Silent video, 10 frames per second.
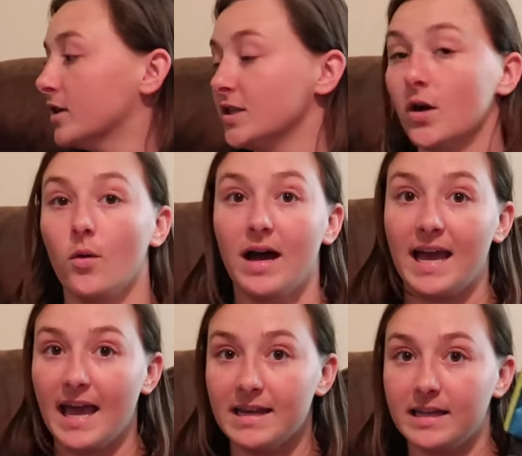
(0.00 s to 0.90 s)
So I
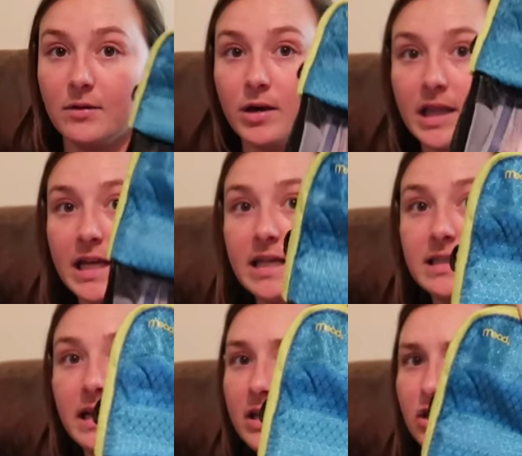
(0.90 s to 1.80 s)
had to get one of these,
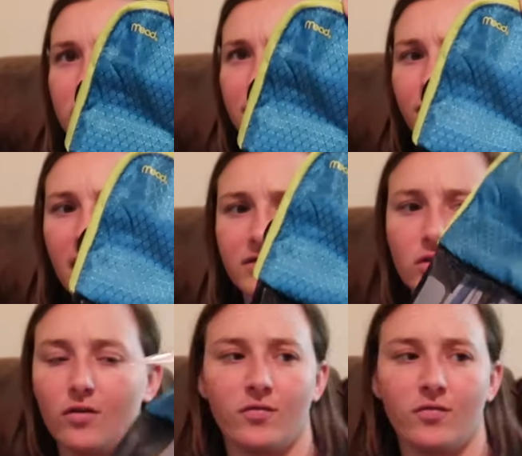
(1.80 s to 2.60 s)
and it's just a 5-star